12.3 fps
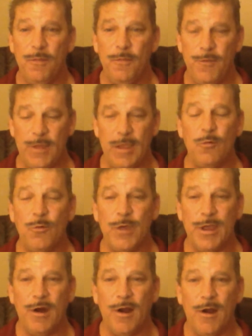think
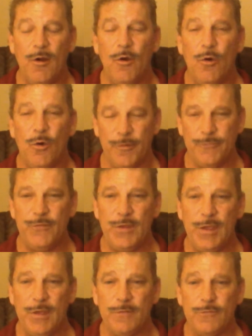we are or
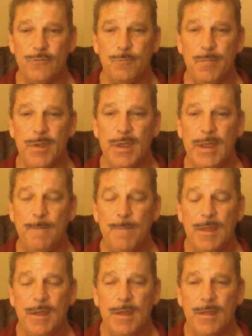see us as being.
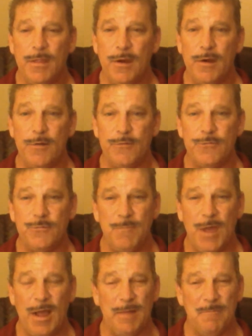There's
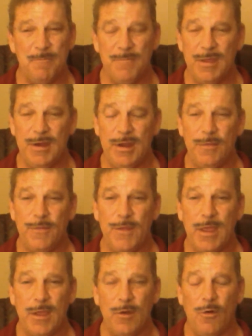not
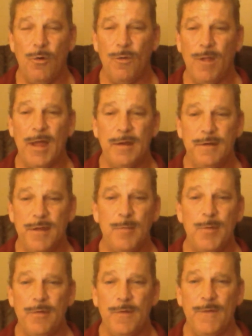anything a whole lot
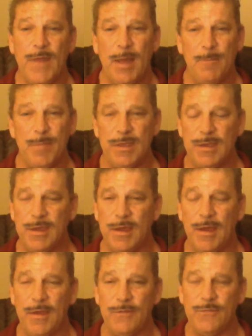dumber than that,
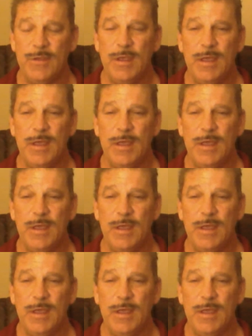because